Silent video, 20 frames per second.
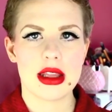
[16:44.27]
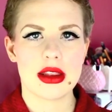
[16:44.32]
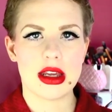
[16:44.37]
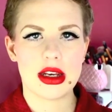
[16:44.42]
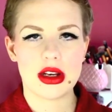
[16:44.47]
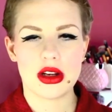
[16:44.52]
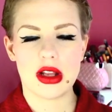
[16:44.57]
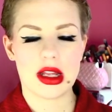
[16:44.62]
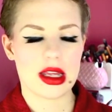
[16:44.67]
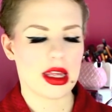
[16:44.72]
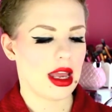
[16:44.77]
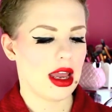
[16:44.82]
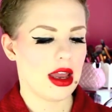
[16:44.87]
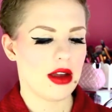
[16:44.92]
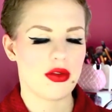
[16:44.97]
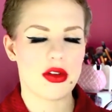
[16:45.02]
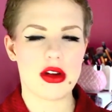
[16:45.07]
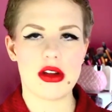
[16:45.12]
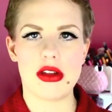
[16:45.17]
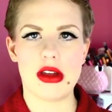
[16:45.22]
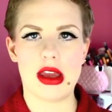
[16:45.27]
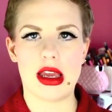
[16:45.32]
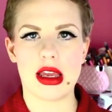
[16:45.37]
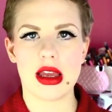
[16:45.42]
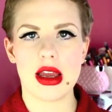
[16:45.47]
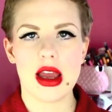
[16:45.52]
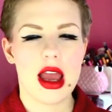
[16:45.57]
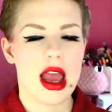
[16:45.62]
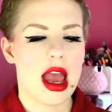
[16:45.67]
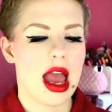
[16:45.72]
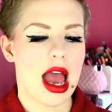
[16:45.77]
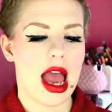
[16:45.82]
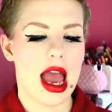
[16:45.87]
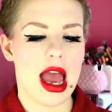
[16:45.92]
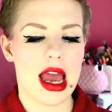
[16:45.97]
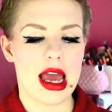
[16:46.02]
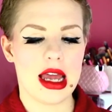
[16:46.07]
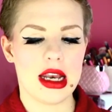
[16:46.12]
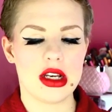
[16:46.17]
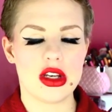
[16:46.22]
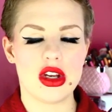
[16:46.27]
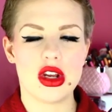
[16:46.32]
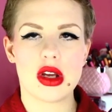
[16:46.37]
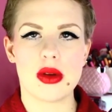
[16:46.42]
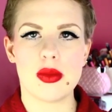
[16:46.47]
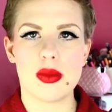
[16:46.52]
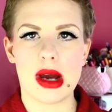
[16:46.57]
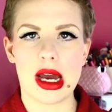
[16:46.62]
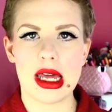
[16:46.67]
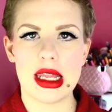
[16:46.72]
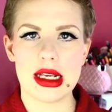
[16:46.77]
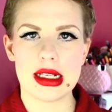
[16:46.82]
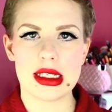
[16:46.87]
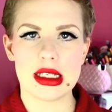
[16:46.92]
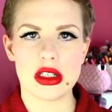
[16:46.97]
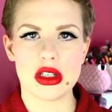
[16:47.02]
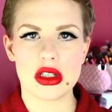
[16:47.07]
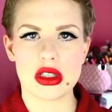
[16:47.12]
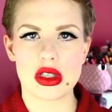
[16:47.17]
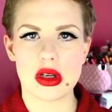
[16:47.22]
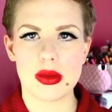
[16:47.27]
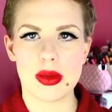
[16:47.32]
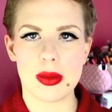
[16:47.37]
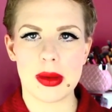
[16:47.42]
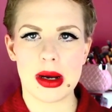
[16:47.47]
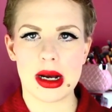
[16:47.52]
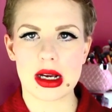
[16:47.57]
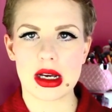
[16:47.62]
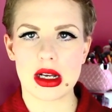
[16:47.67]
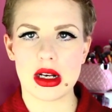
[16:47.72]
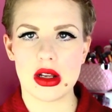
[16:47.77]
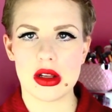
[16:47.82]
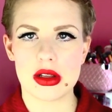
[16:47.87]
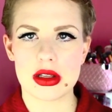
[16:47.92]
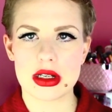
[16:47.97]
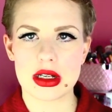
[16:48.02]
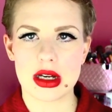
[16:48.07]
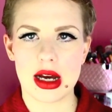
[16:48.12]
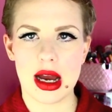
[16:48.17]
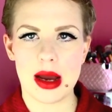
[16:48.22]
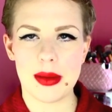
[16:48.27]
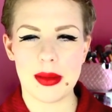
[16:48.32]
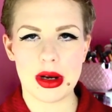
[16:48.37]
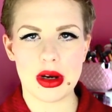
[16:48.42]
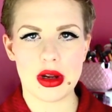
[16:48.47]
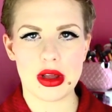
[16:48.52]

They do like everything, and you can buy these in your supermarket a lot of the time.